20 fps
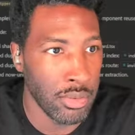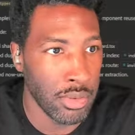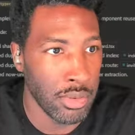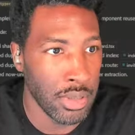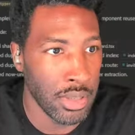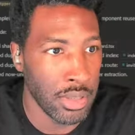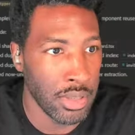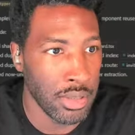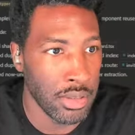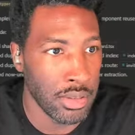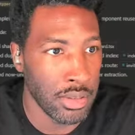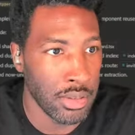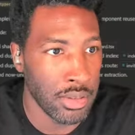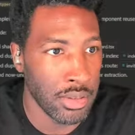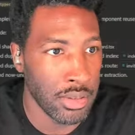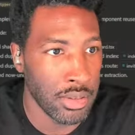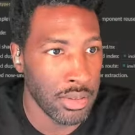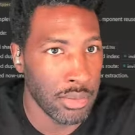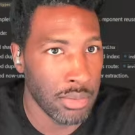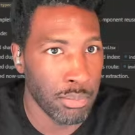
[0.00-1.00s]

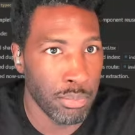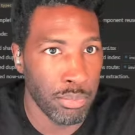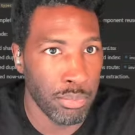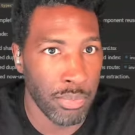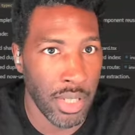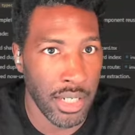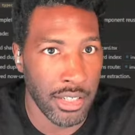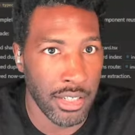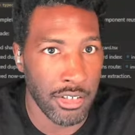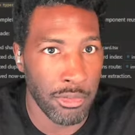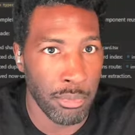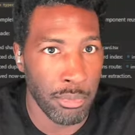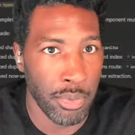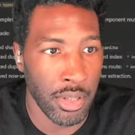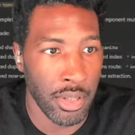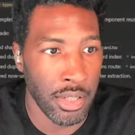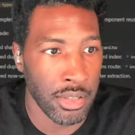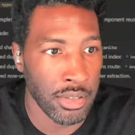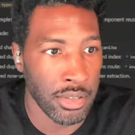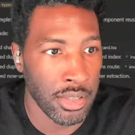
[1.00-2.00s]
is active
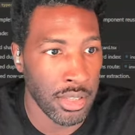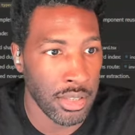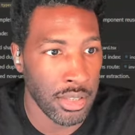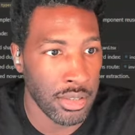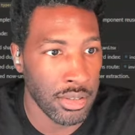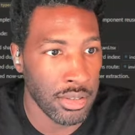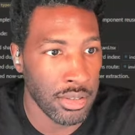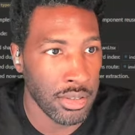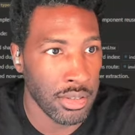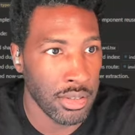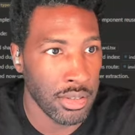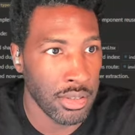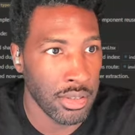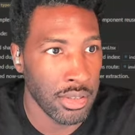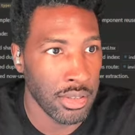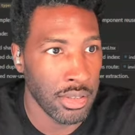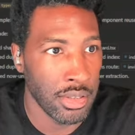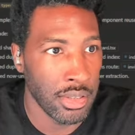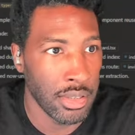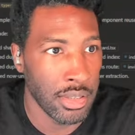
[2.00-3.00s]
projects.
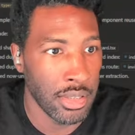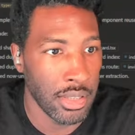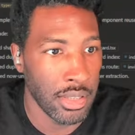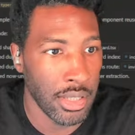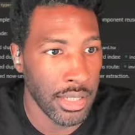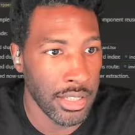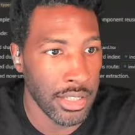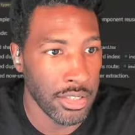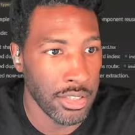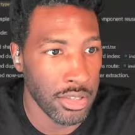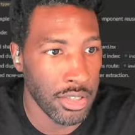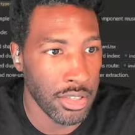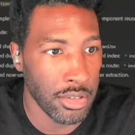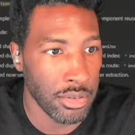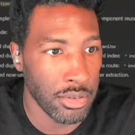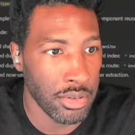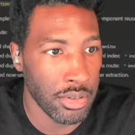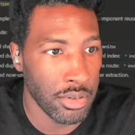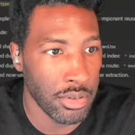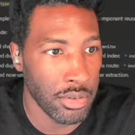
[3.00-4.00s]
Latest
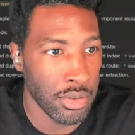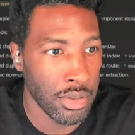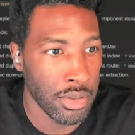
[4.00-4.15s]
notes. Cool.